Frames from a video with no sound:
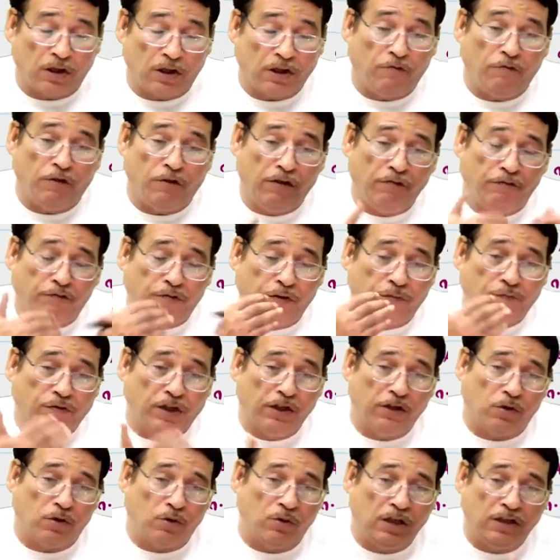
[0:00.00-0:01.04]
one-fifth
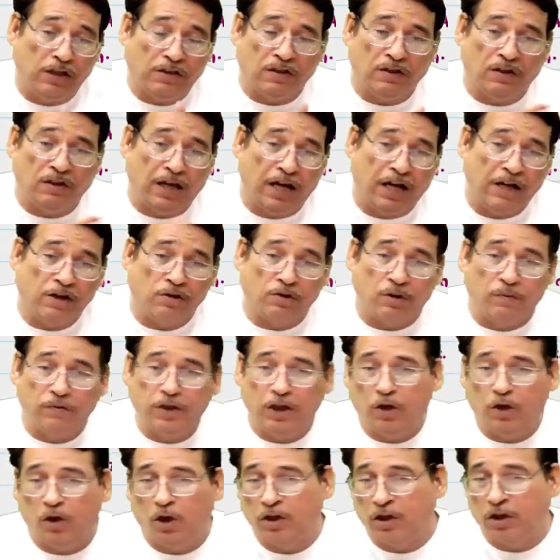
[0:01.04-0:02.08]
control is in the hands of the
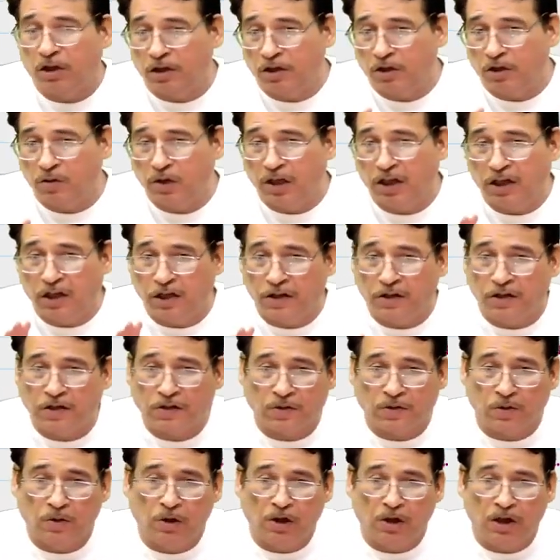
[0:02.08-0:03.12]
non-controlling
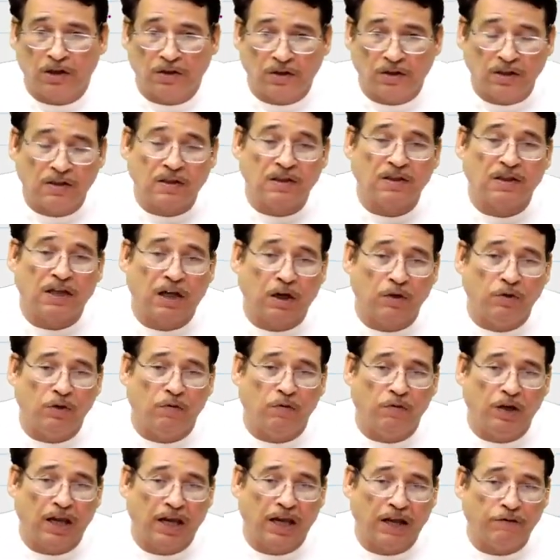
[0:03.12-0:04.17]
interest holder. This is how you
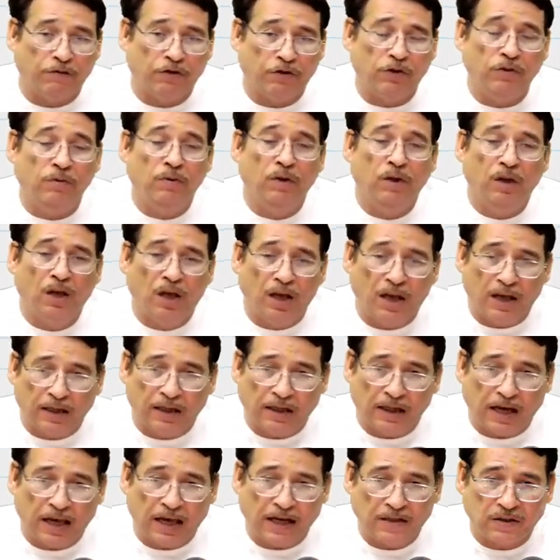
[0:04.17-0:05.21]
will have to
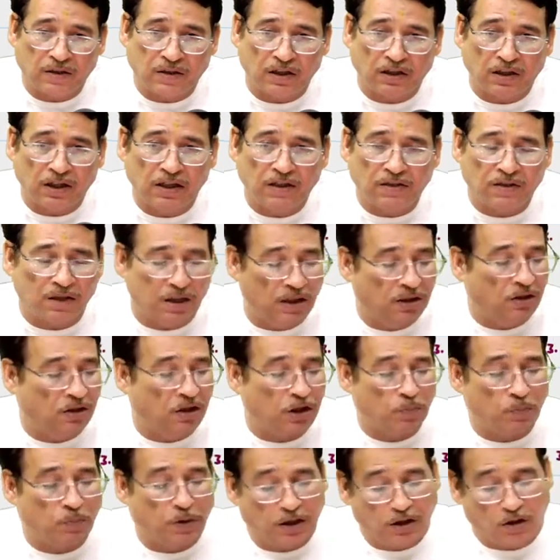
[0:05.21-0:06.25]
analyze the things in
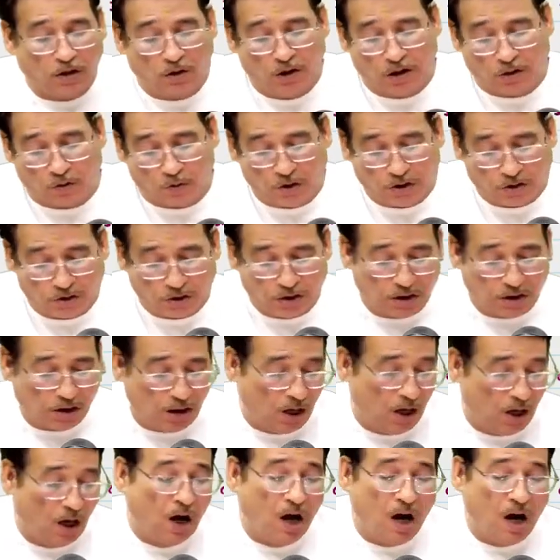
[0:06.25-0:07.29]
this particular question.
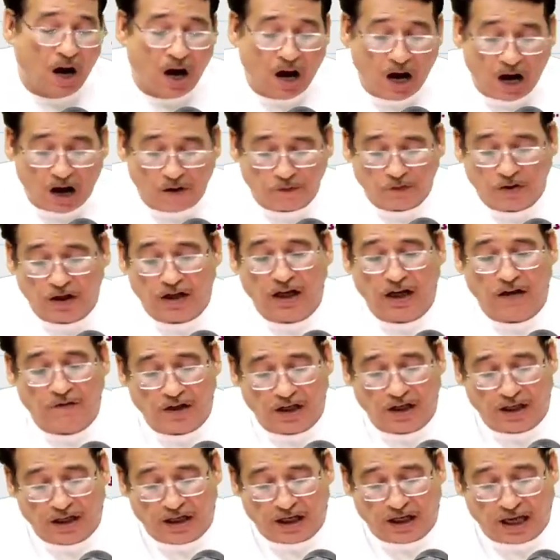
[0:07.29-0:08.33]
After
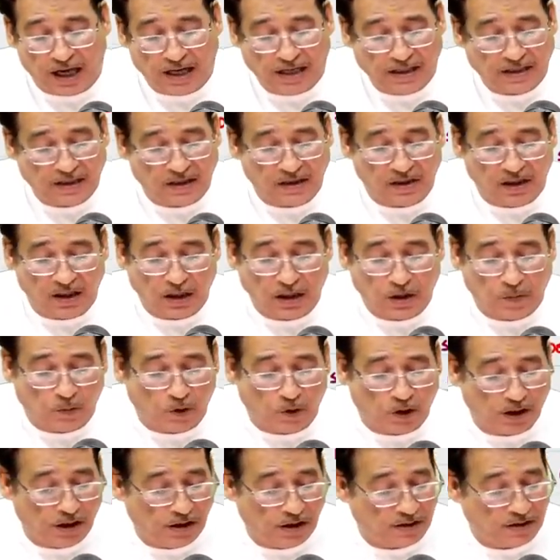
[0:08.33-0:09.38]
having analyzed these
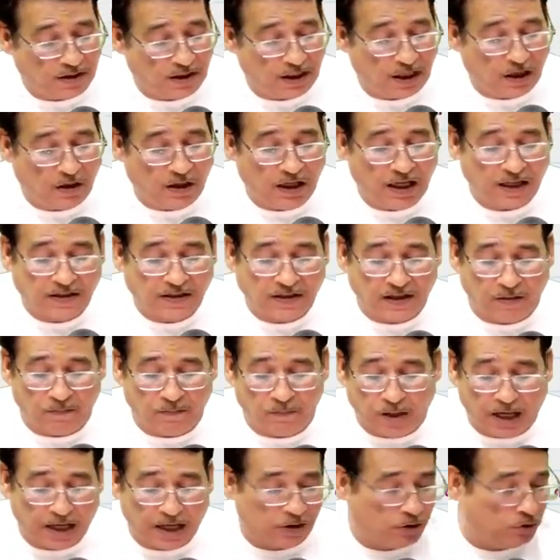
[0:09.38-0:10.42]
points, now let's come
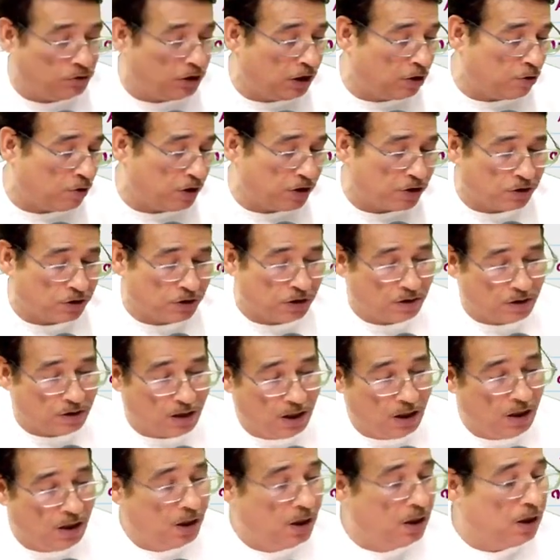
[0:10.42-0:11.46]
back to the question.
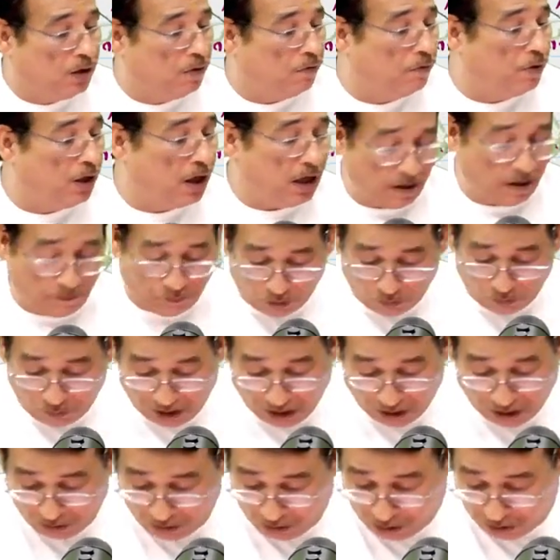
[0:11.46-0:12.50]
We have to
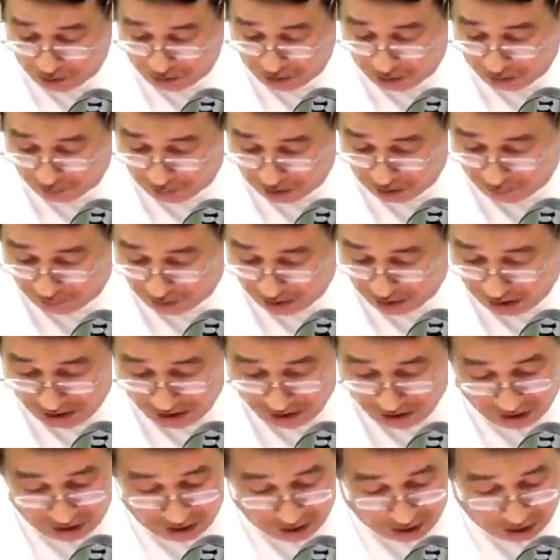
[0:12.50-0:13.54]
make lots of shifting
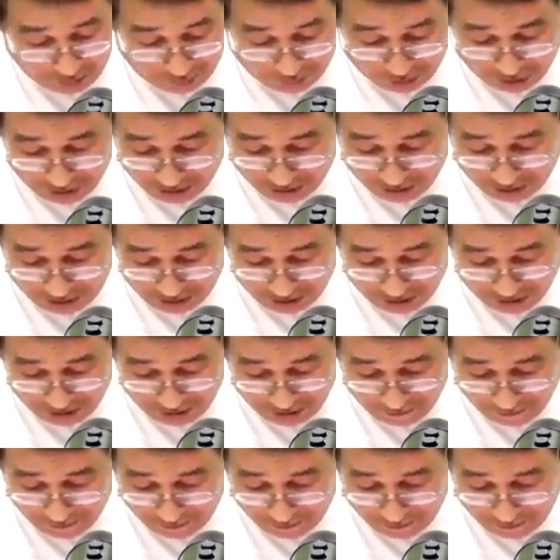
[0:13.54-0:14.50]
and reshiftings here.